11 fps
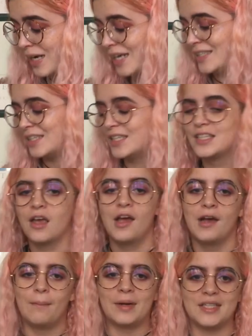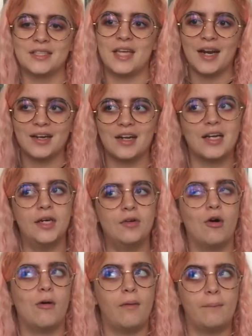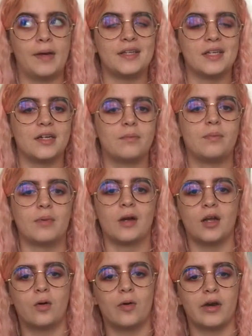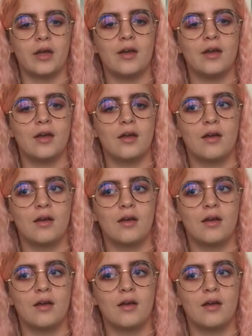related, but it's technically not bedding, but I got it